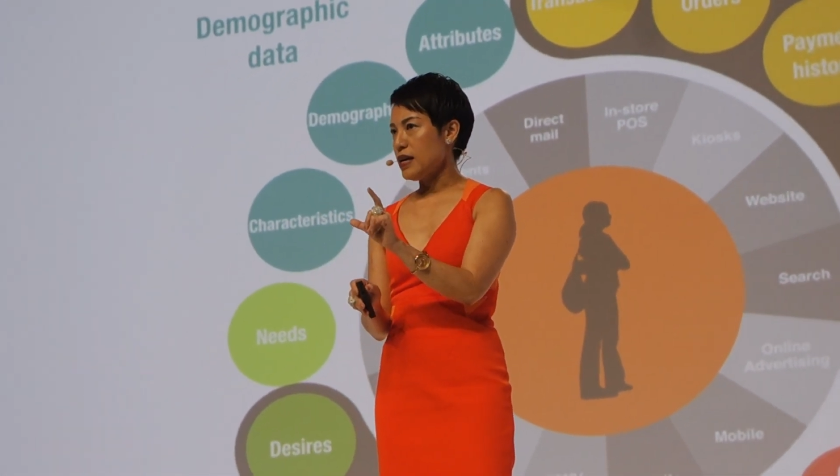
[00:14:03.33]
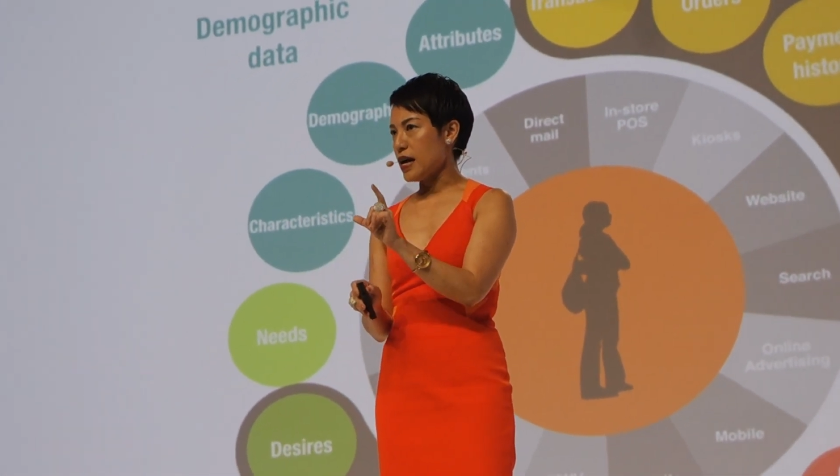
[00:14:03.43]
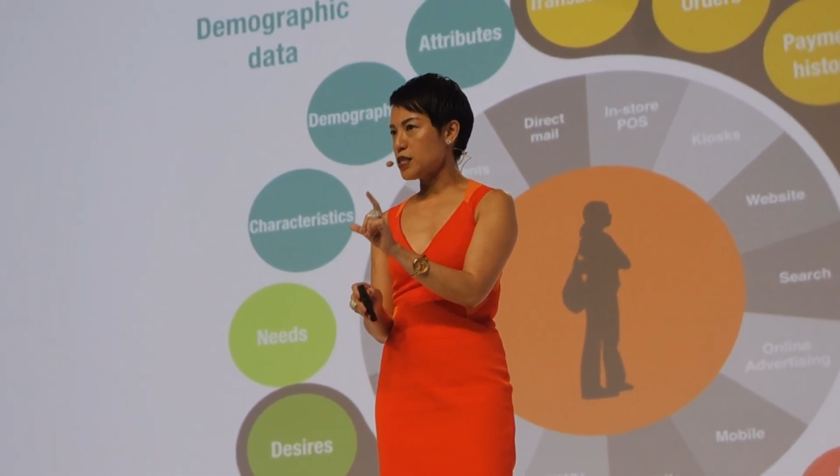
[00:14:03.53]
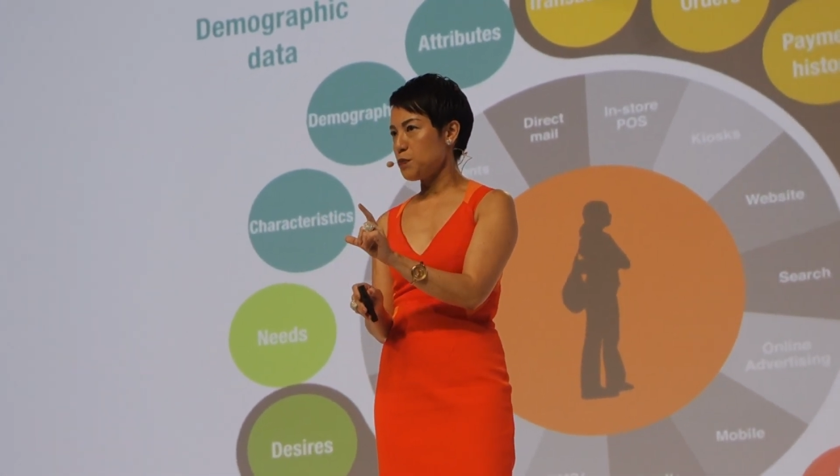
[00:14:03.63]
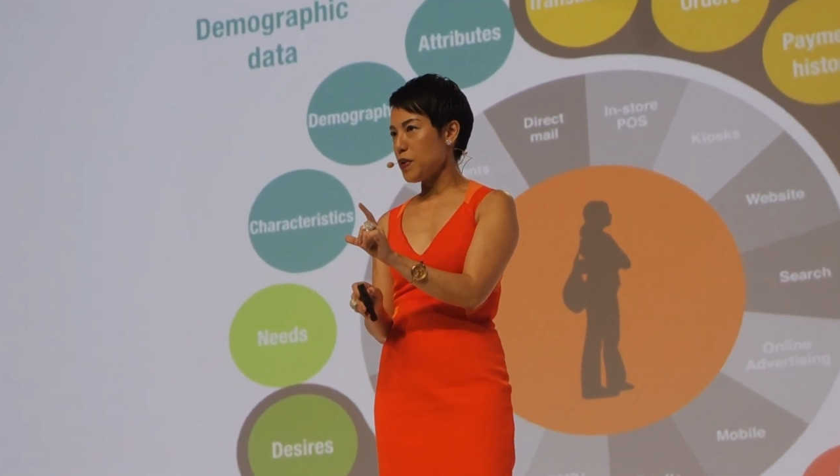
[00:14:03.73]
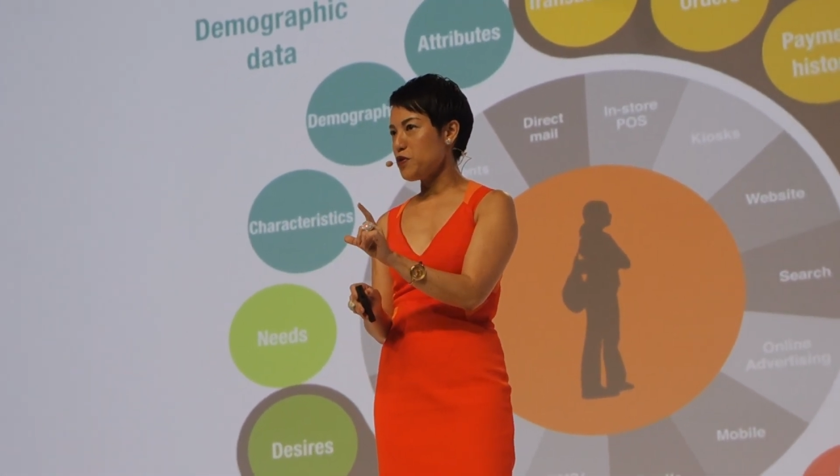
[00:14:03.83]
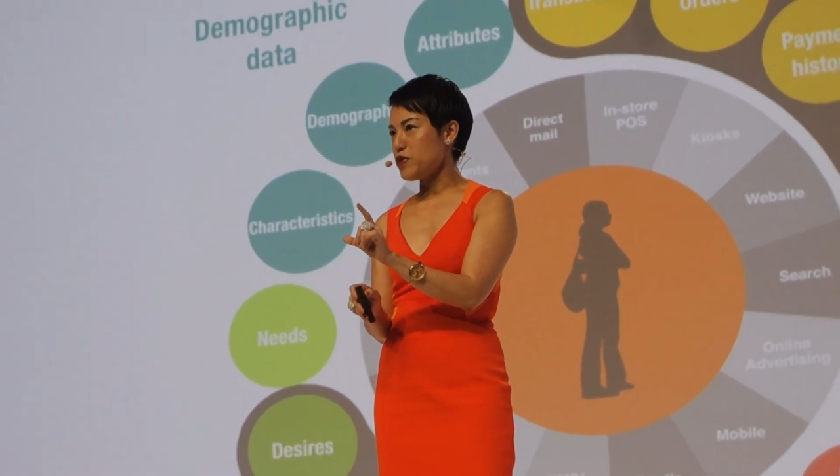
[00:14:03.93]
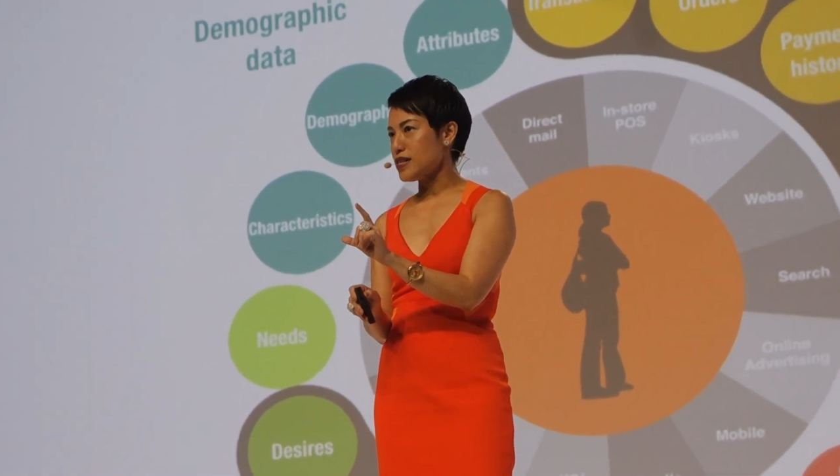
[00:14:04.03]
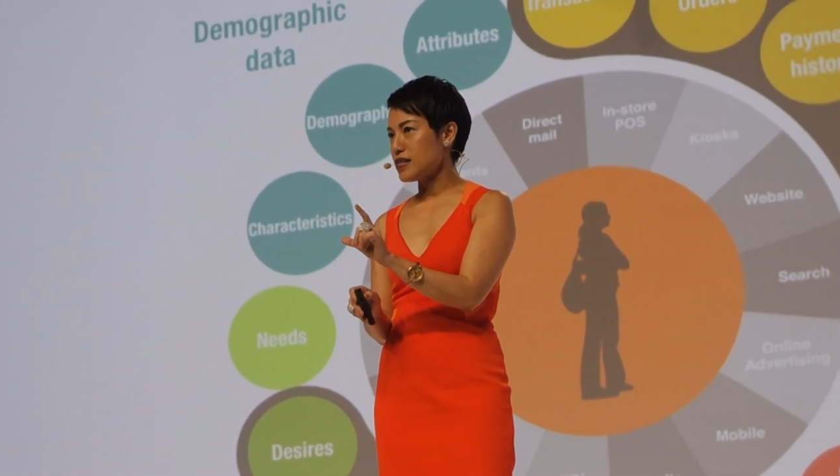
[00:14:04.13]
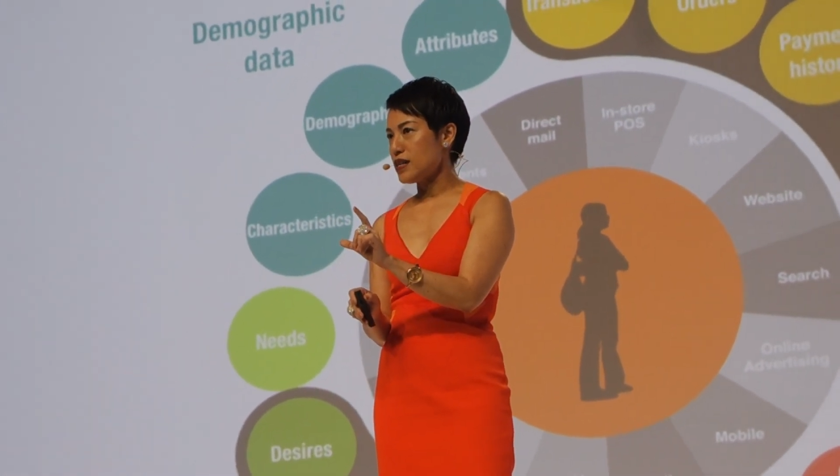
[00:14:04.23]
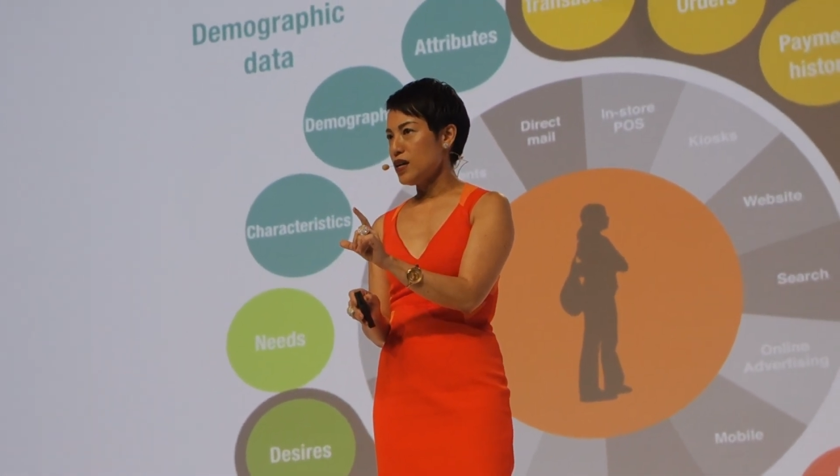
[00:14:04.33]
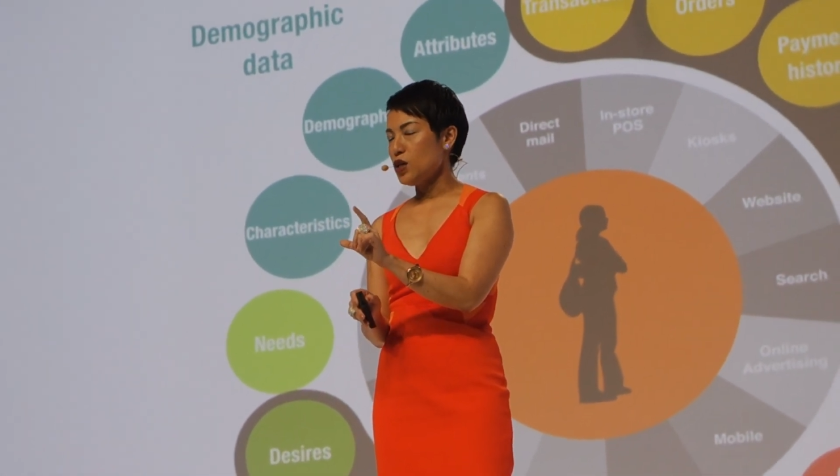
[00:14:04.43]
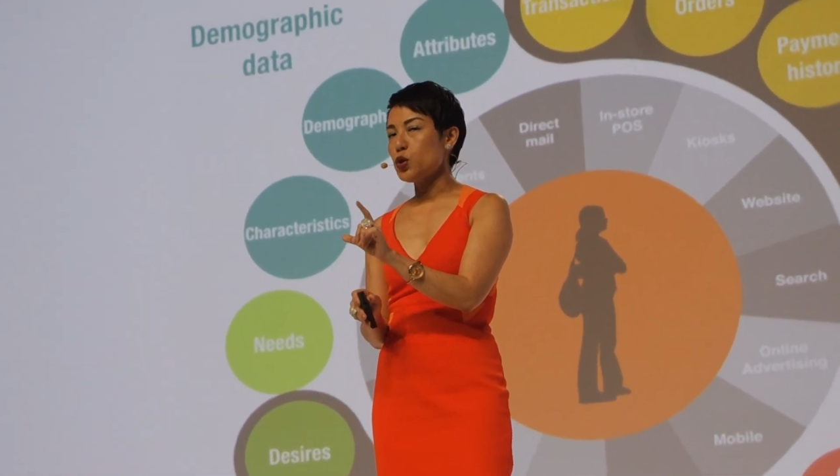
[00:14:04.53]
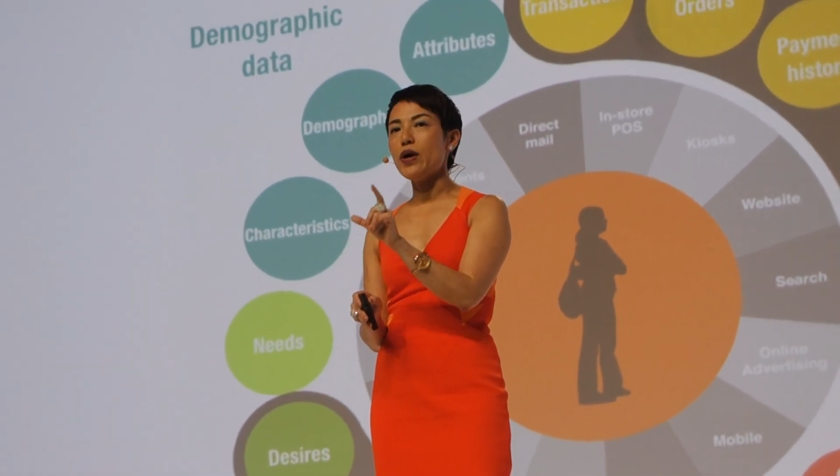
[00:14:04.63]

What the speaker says: experience to